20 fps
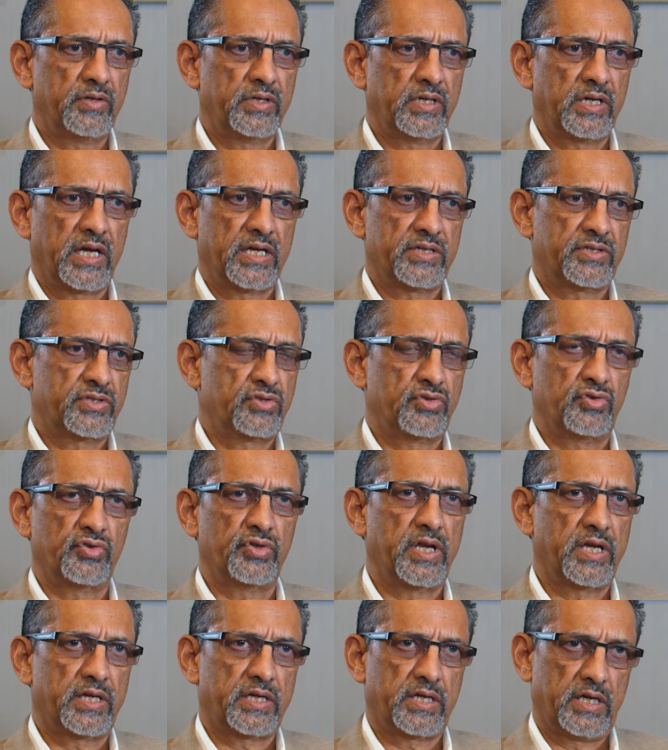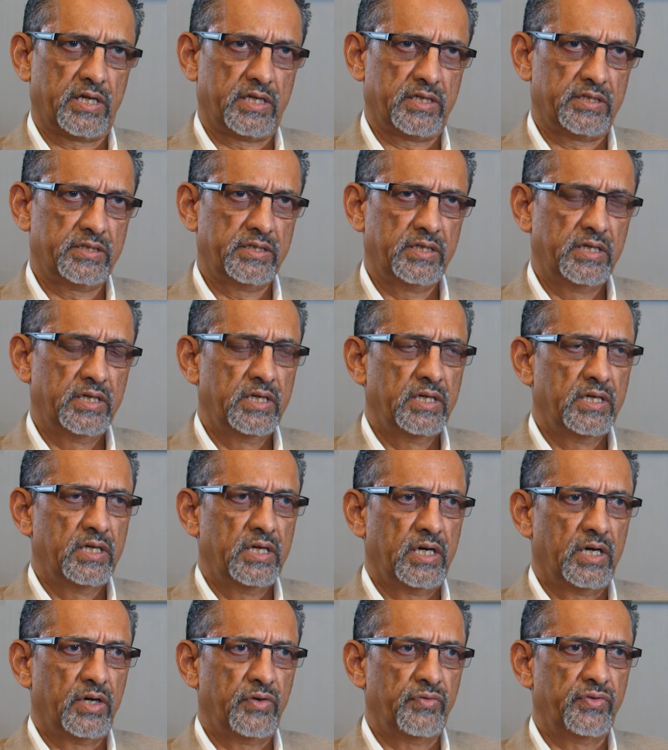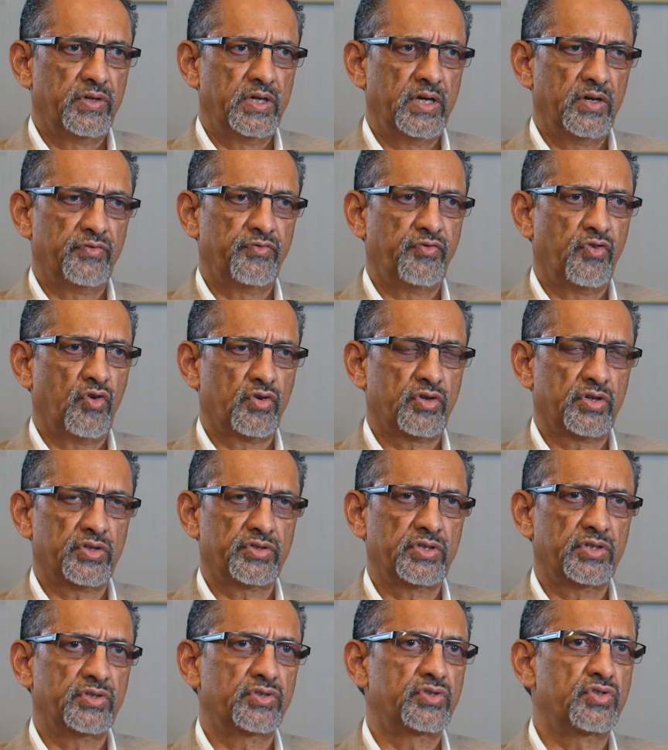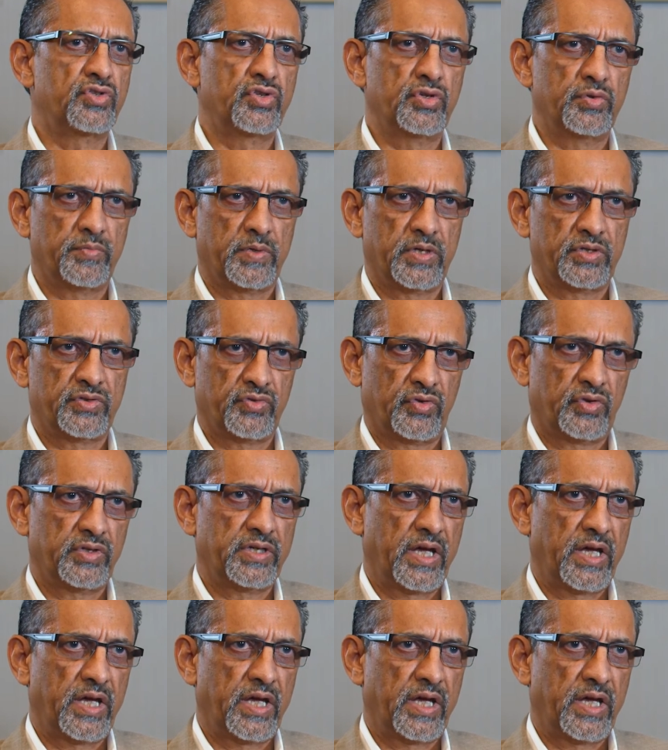in last 2 decades we have focused too much on